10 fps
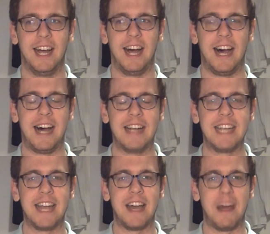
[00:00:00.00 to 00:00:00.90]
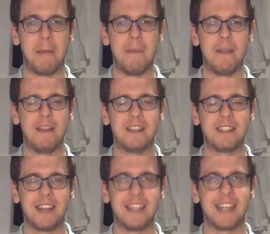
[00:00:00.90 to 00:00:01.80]
and yeah, I'm
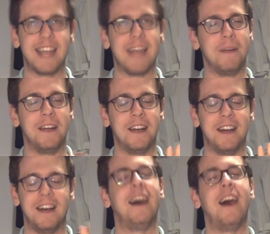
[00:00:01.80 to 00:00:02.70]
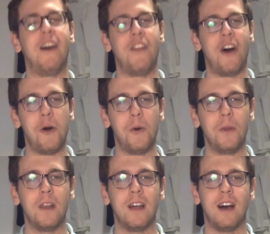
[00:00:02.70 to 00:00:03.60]
slightly scared, but on the
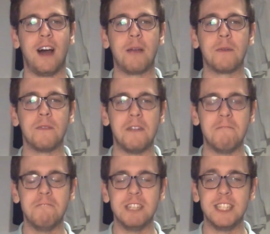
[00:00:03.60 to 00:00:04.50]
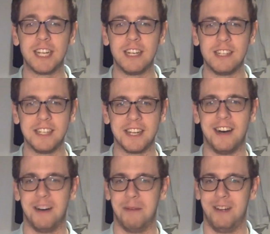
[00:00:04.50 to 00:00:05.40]
whole, I'm ridiculously
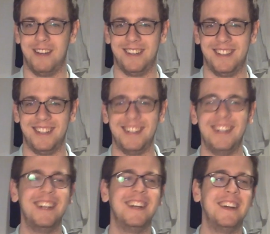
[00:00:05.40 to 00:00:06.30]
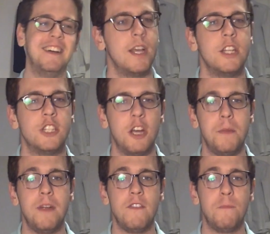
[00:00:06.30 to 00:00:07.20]
calm. So a bit
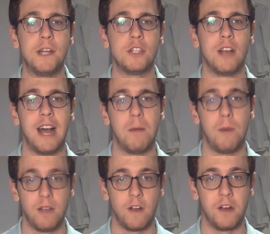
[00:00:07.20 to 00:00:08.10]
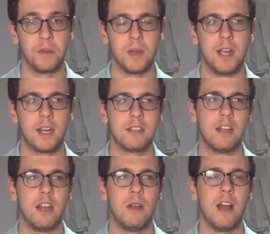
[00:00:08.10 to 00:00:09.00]
of information on how my finals work.
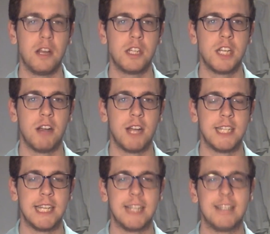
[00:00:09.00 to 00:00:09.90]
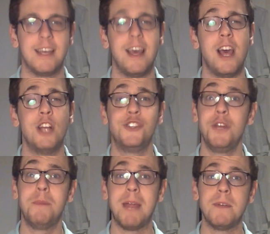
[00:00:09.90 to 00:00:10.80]
So last year I did two
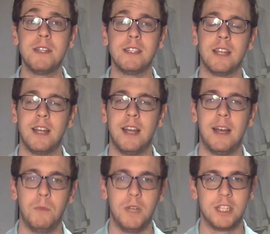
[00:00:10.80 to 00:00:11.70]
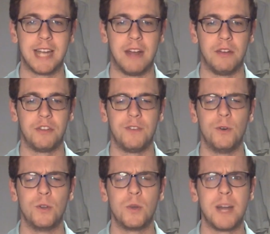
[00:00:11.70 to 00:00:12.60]
papers, which counts
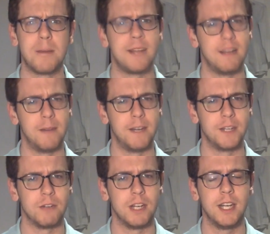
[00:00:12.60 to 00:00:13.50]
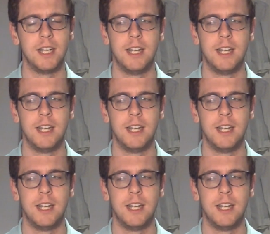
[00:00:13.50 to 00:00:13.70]
for 20% of my degree.